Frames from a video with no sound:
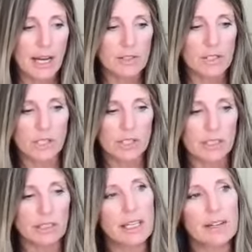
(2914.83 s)
start
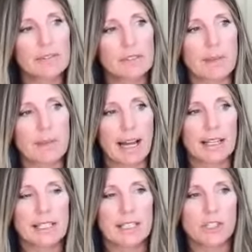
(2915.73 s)
to lift. My
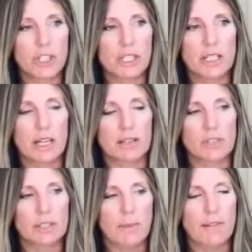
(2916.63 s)
attention and
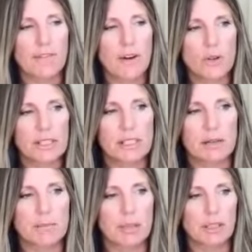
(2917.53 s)
just my focus and
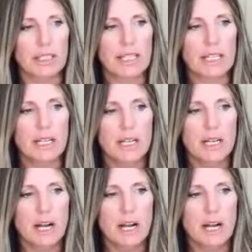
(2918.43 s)
ability,